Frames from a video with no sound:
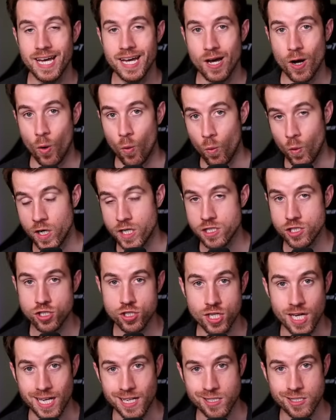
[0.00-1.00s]
Was
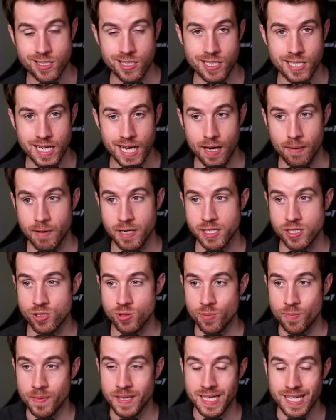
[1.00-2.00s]
changed in the data mines
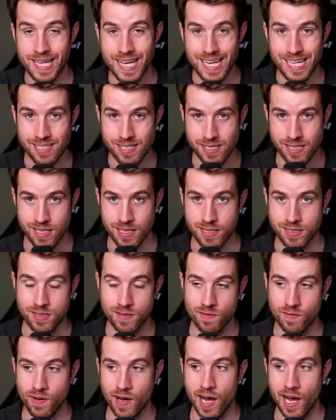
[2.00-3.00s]
to be a
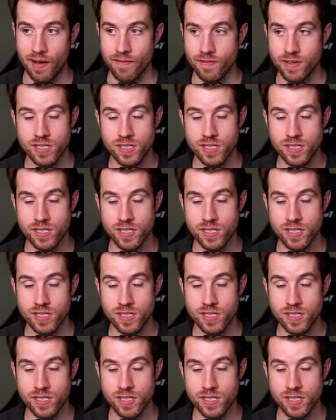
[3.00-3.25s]
6/5.